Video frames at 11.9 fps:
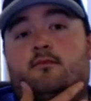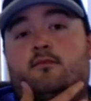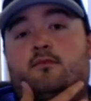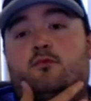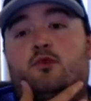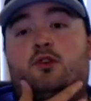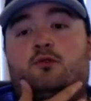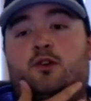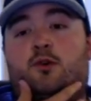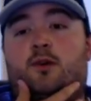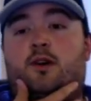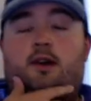Will you
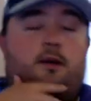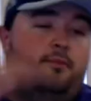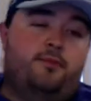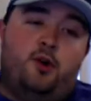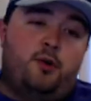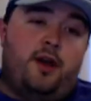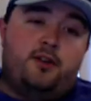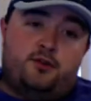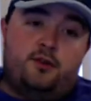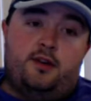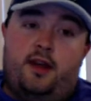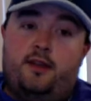record it? And okay,
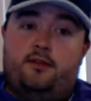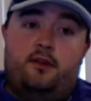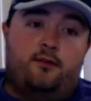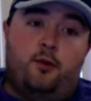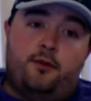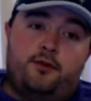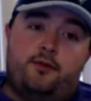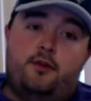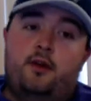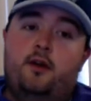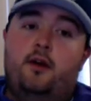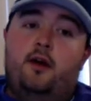sure, yes, of course.
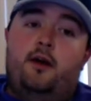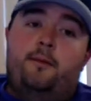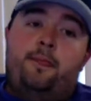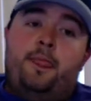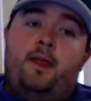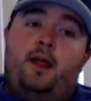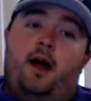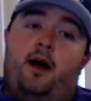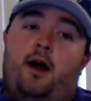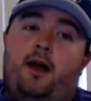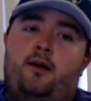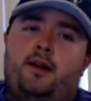
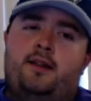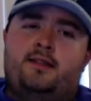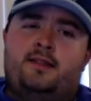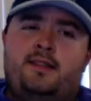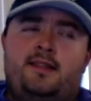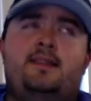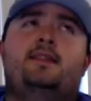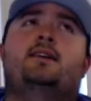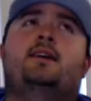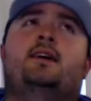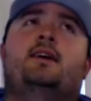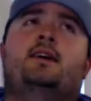I know I didn't see
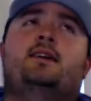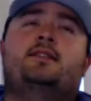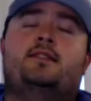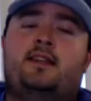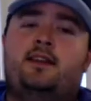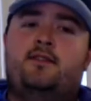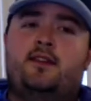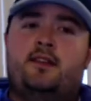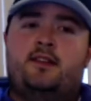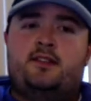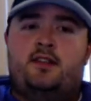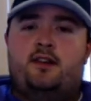Steven
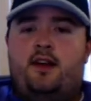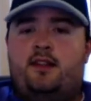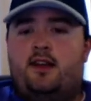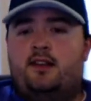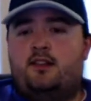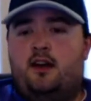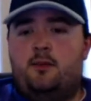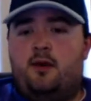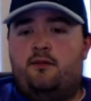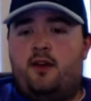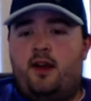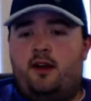this year. I think I saw him
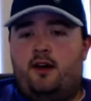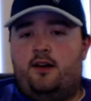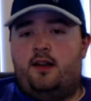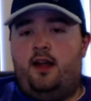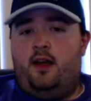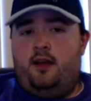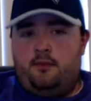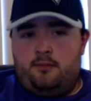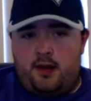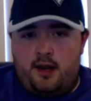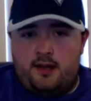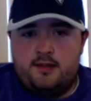on Vanguard Day,
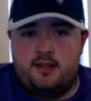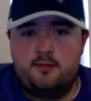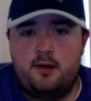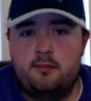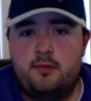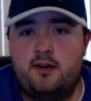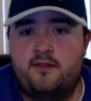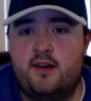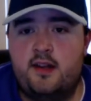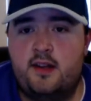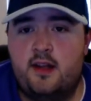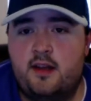but I didn't see him on Buddy
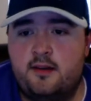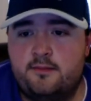Fight Day.